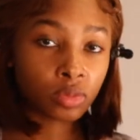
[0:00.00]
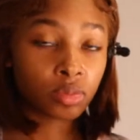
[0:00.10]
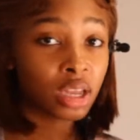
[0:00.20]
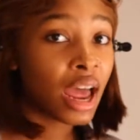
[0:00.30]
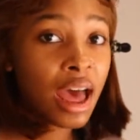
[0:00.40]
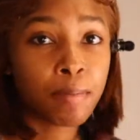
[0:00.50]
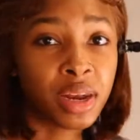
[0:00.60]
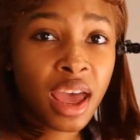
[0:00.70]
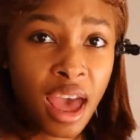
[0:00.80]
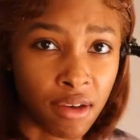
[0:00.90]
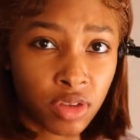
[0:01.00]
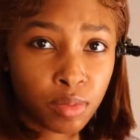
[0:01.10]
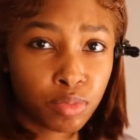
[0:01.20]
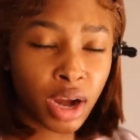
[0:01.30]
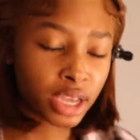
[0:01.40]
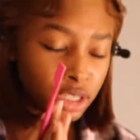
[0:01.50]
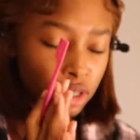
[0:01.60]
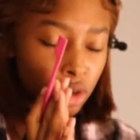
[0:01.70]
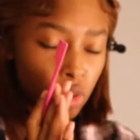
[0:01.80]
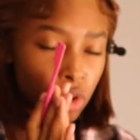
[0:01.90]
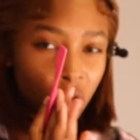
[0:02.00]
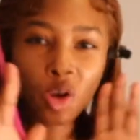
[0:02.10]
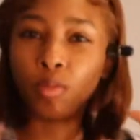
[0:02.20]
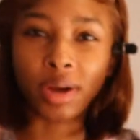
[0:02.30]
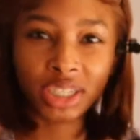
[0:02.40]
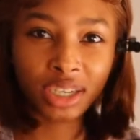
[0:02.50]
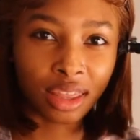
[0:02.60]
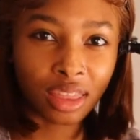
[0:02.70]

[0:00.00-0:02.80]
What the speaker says: and I happen to have it. Praise the Lord. Oh, Bashata.